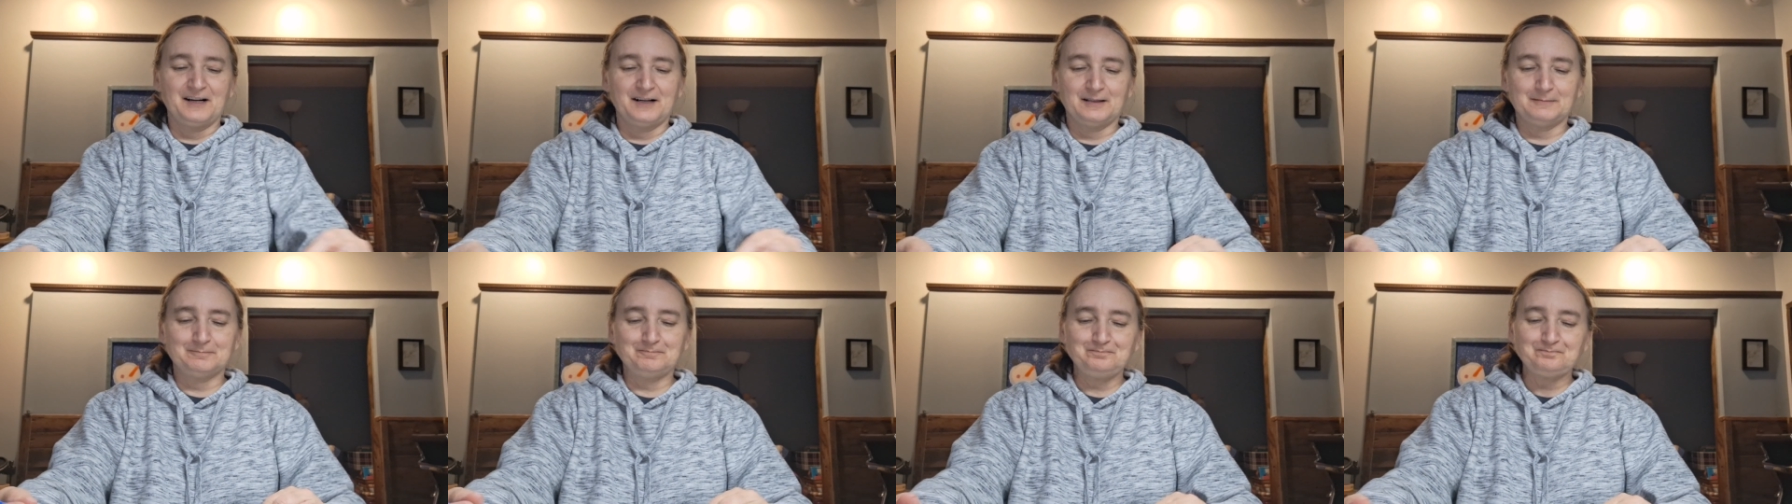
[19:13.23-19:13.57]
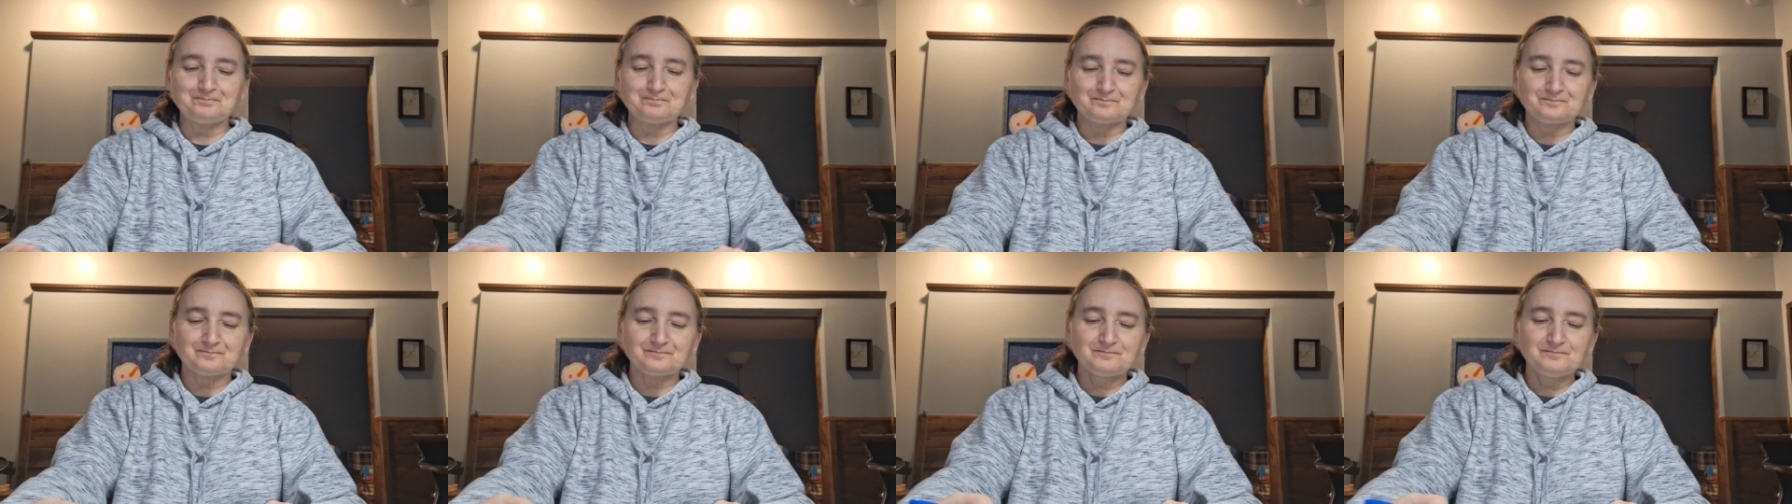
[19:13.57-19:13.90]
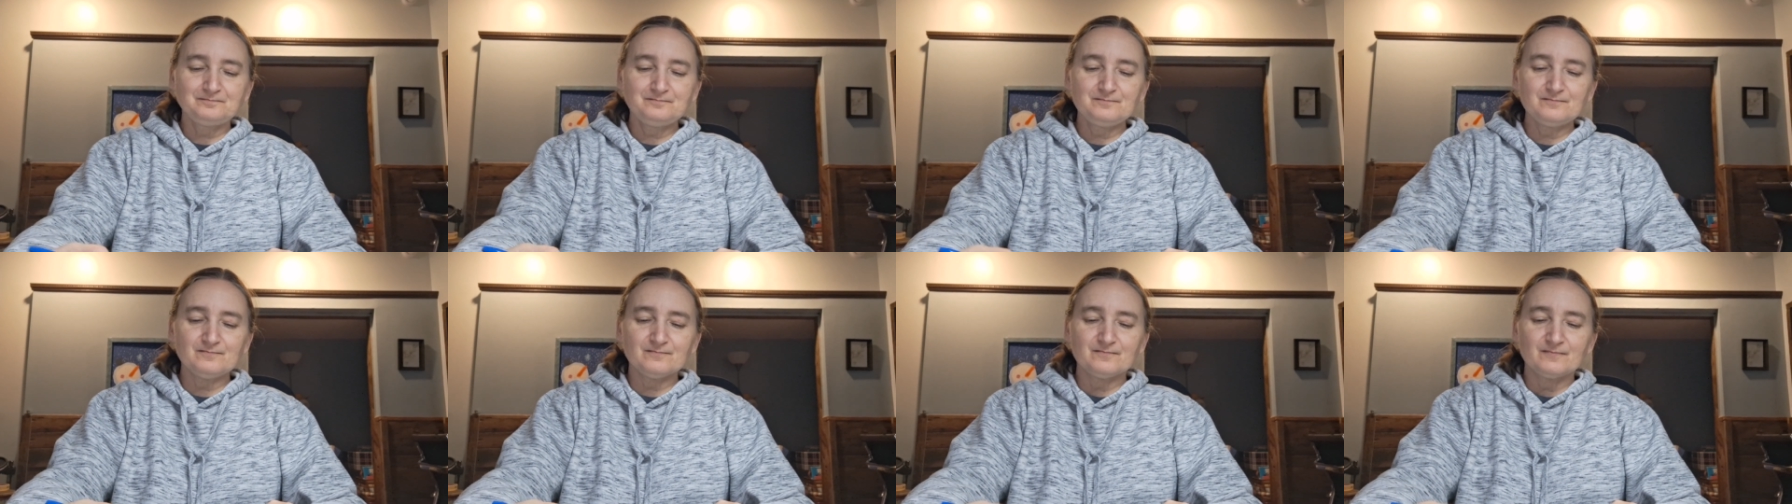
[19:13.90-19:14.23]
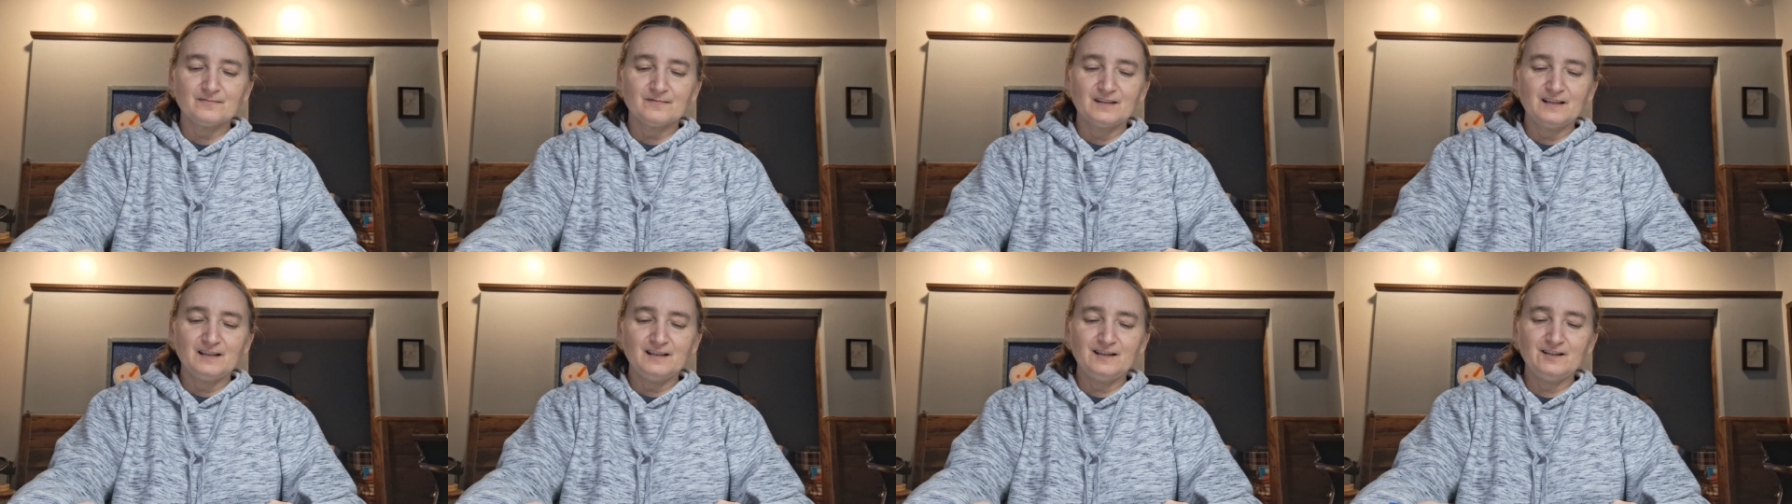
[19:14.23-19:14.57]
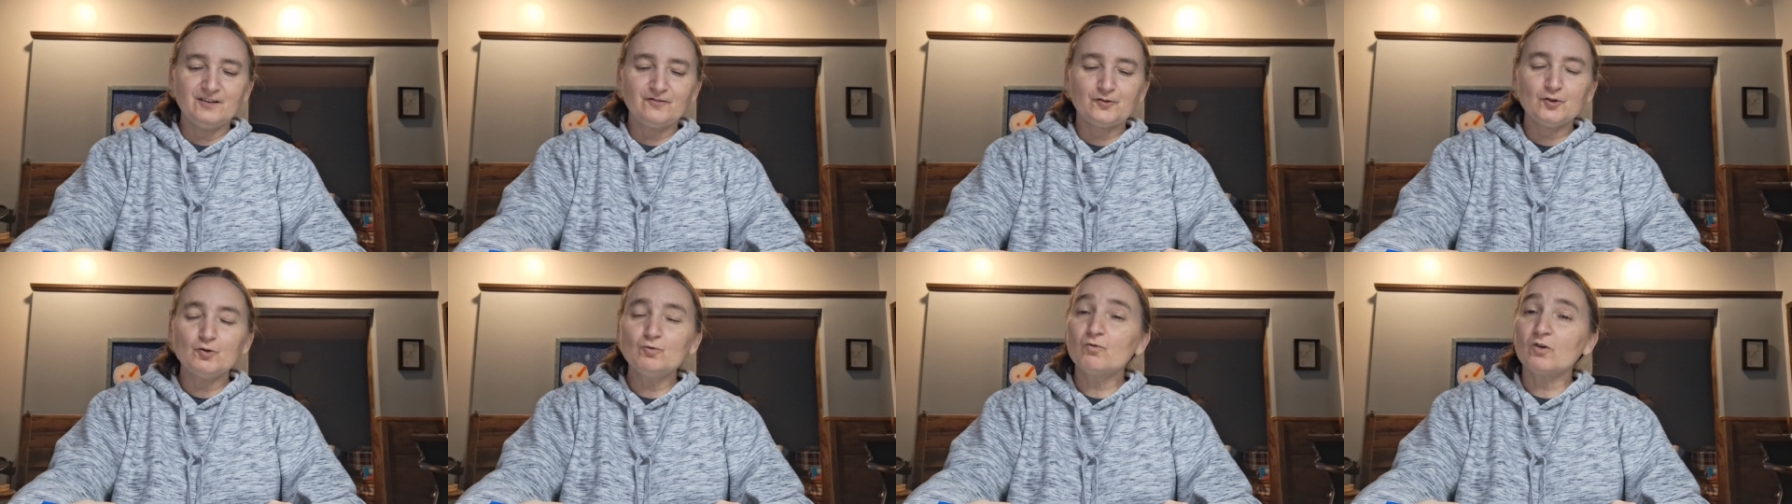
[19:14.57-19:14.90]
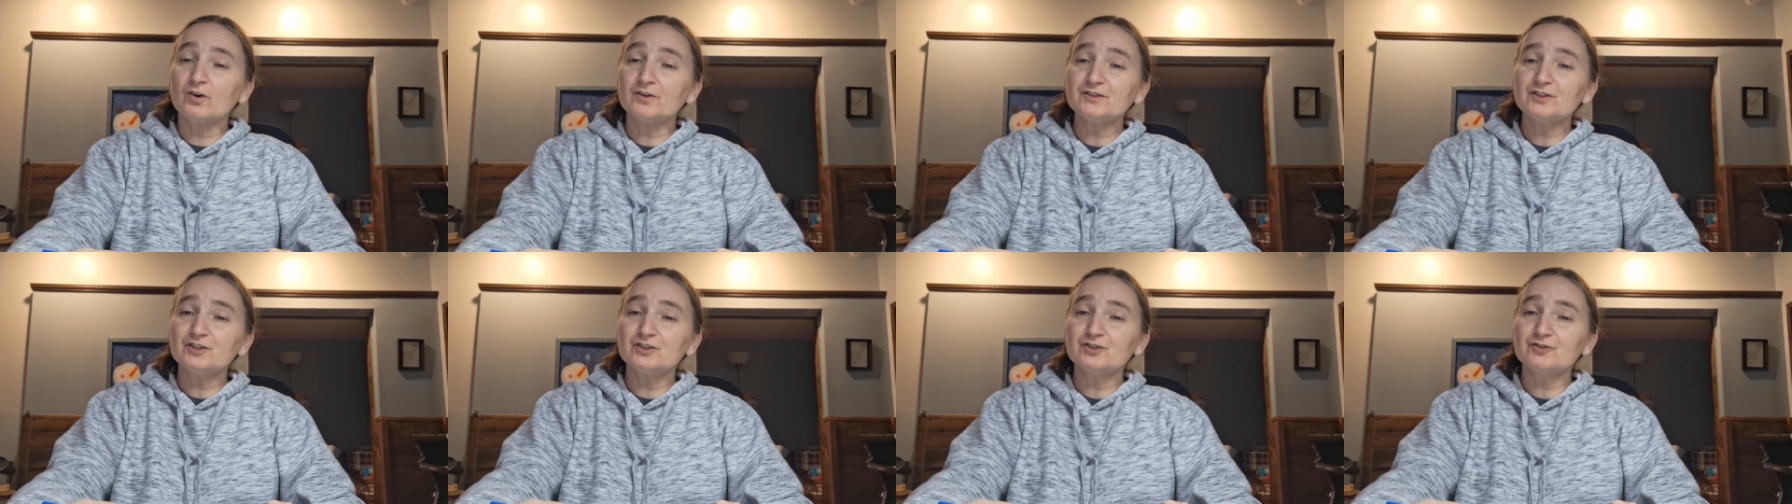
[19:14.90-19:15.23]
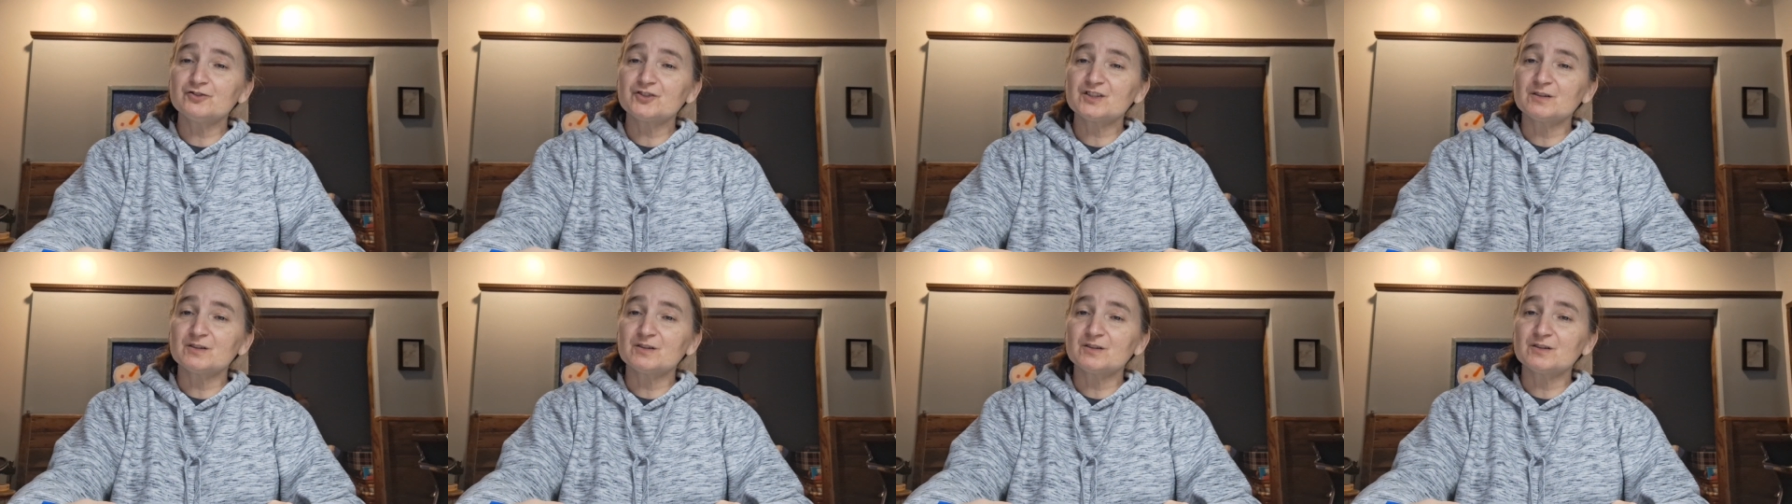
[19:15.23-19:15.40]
um, if you want to do